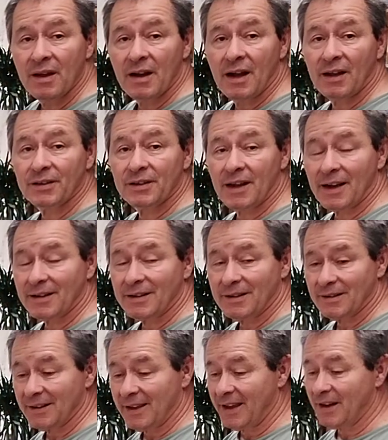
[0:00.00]
I'll talk to
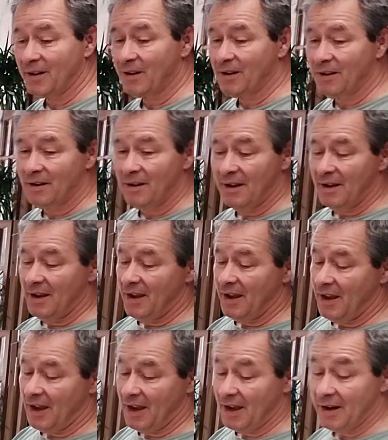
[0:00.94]
you later.
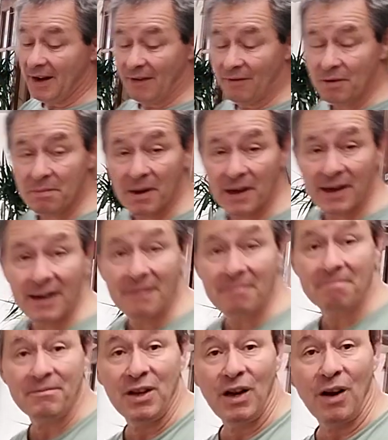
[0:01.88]
And everybody,
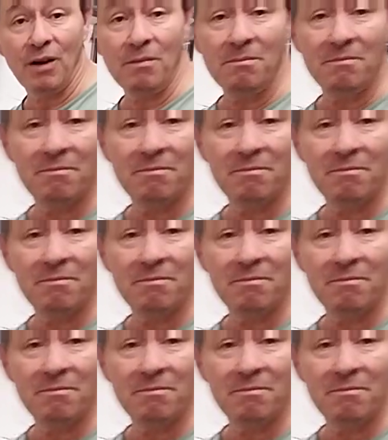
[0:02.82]
you know,